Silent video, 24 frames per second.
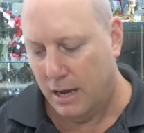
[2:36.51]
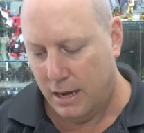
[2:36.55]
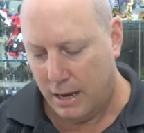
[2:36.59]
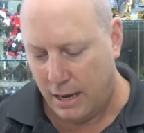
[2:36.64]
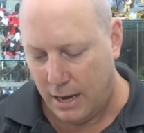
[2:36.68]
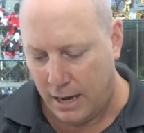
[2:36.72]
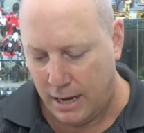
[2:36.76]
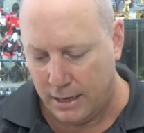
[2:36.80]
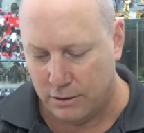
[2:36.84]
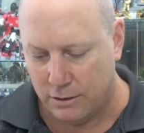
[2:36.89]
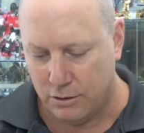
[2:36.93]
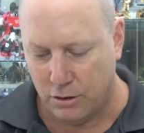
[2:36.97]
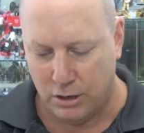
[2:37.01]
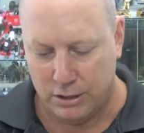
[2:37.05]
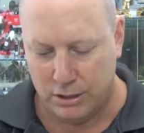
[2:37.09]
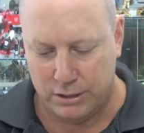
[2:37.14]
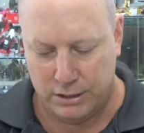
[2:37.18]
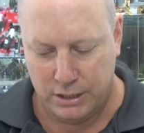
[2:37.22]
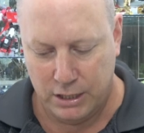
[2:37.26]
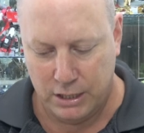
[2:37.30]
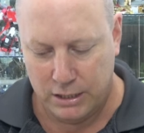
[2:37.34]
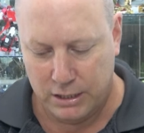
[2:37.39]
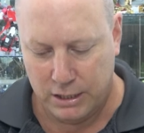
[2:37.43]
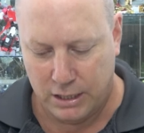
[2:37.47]
And I
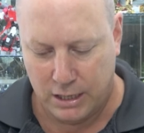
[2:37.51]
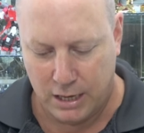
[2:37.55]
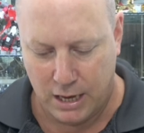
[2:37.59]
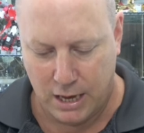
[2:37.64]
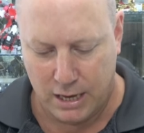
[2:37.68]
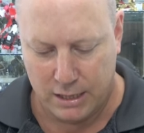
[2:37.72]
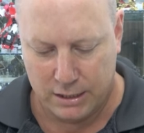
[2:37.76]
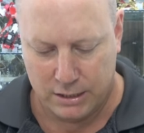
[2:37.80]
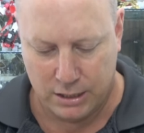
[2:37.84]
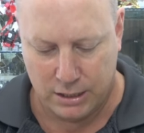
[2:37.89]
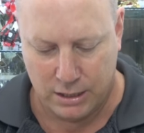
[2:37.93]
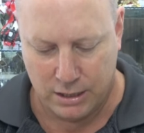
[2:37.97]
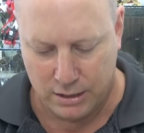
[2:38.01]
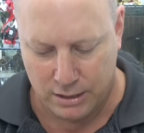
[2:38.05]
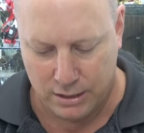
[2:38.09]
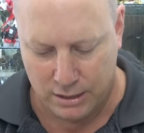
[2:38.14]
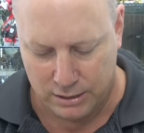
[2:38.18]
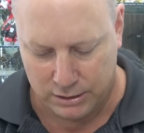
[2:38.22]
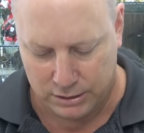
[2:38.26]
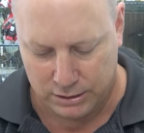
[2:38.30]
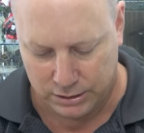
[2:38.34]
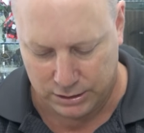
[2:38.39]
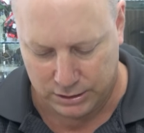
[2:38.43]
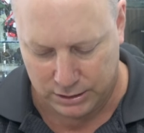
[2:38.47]
did get
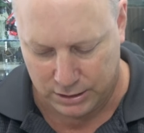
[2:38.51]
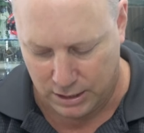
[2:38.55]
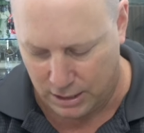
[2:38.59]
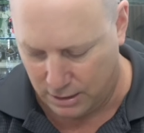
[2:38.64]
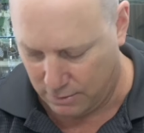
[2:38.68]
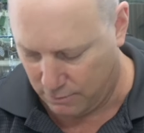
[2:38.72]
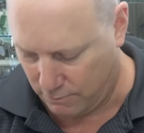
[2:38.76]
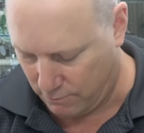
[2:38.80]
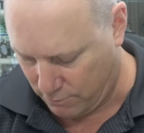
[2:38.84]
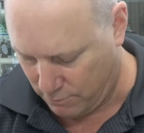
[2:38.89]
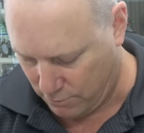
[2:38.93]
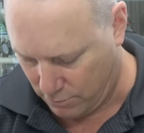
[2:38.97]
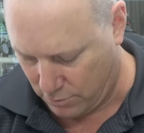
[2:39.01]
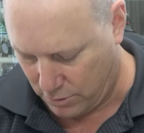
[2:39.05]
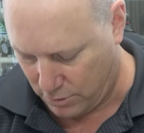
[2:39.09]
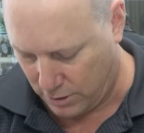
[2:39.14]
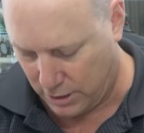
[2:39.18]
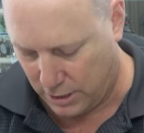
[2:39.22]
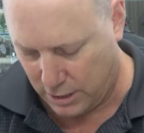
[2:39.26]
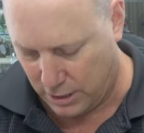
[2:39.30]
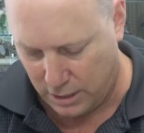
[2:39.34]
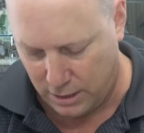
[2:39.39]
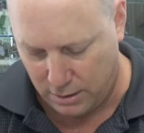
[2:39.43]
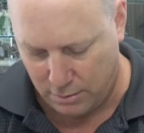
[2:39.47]
this set right
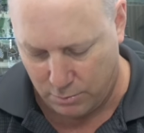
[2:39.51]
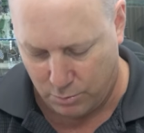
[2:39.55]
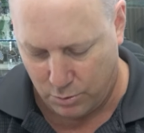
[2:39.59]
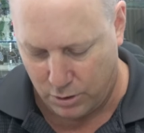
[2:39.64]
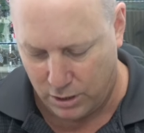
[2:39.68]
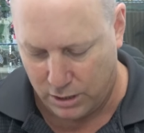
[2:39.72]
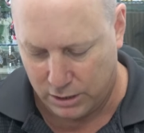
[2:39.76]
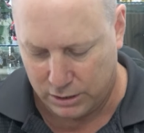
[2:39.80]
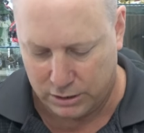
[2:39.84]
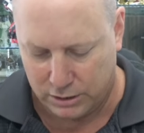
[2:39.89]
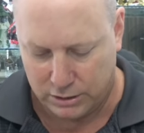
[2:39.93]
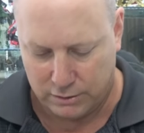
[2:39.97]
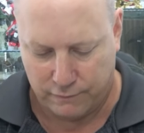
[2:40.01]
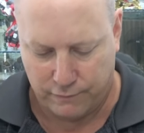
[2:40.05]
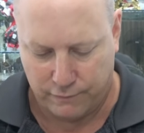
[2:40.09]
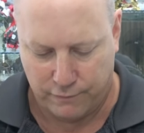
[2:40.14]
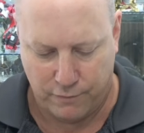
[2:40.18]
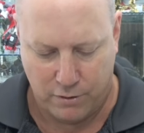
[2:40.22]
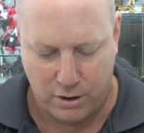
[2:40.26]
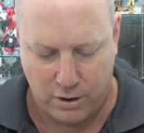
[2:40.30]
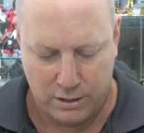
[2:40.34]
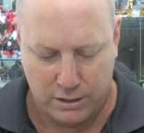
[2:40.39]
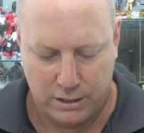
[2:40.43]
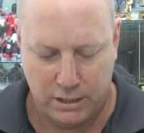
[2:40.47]
here. Where's the
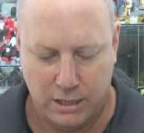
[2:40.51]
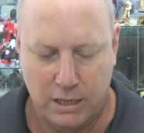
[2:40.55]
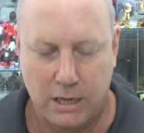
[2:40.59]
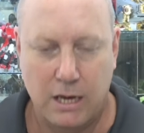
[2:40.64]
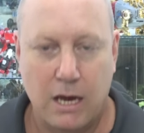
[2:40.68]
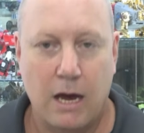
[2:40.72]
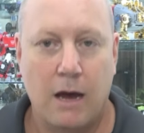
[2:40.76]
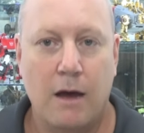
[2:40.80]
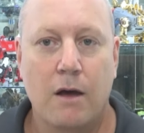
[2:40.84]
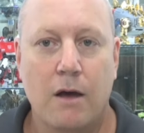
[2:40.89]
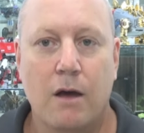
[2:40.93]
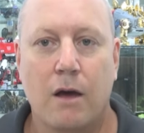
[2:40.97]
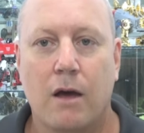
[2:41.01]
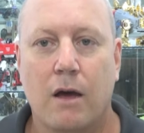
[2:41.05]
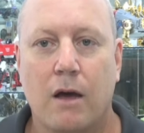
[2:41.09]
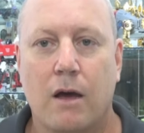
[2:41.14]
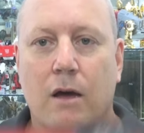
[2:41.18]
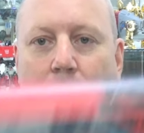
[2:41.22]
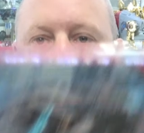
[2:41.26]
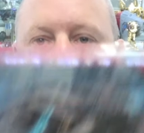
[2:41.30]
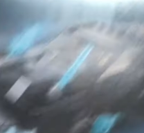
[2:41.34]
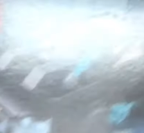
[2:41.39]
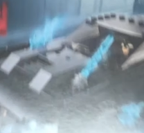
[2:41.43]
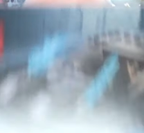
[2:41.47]
front here?
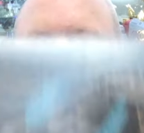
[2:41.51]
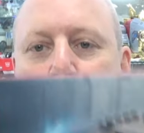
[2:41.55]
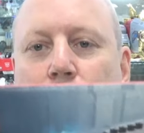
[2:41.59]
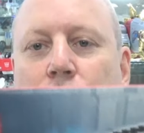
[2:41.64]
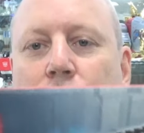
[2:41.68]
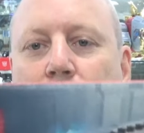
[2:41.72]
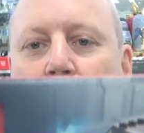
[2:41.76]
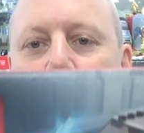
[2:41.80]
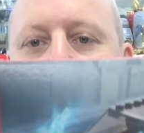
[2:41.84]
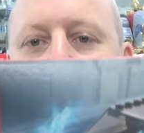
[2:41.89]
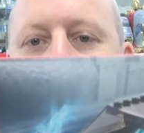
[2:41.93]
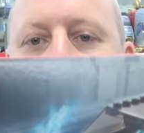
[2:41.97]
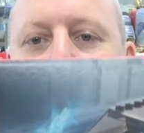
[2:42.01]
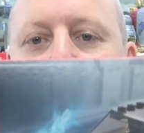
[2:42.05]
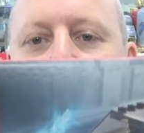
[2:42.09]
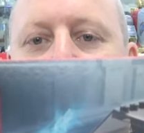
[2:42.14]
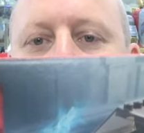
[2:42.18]
Whooshka!